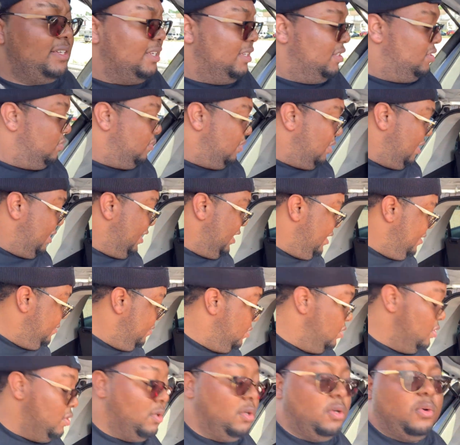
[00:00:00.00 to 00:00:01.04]
That's why, uh,
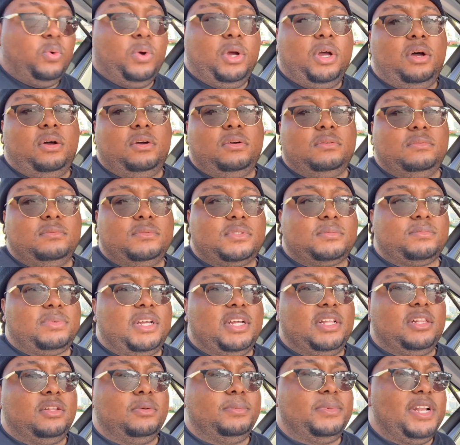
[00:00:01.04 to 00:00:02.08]
well,
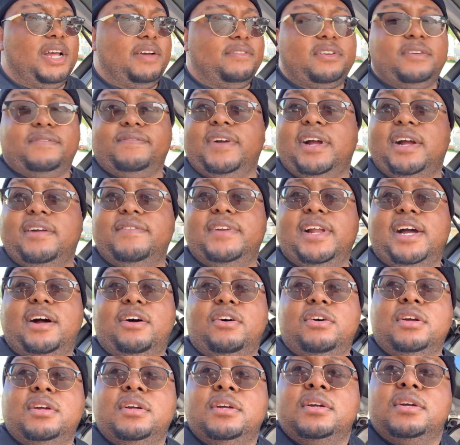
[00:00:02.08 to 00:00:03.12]
probably a little bit after five now.